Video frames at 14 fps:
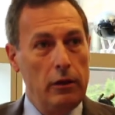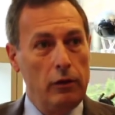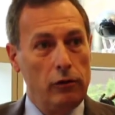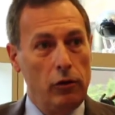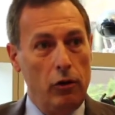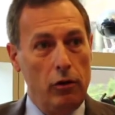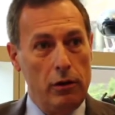
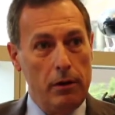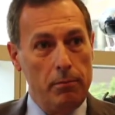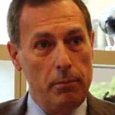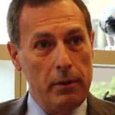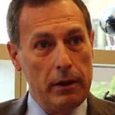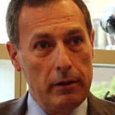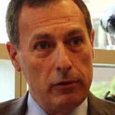So the
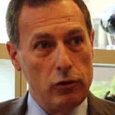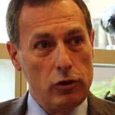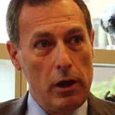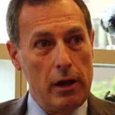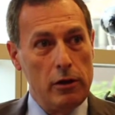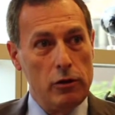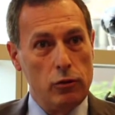biggest
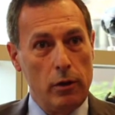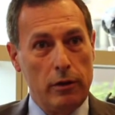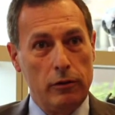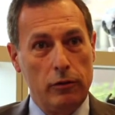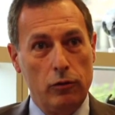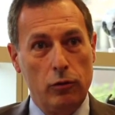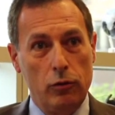challenge
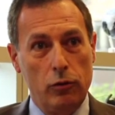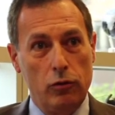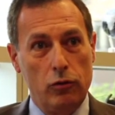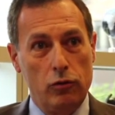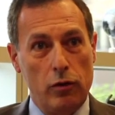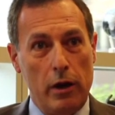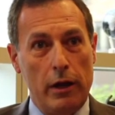was to
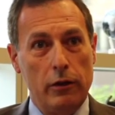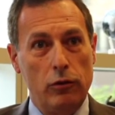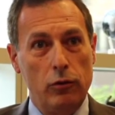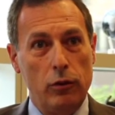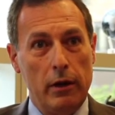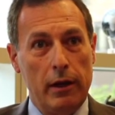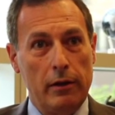try
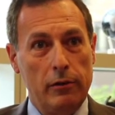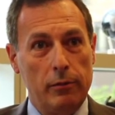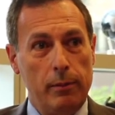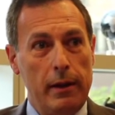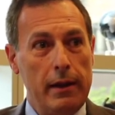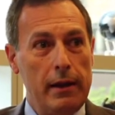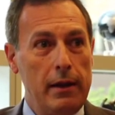to
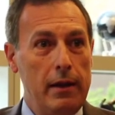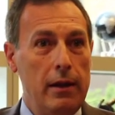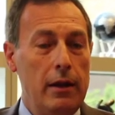explain,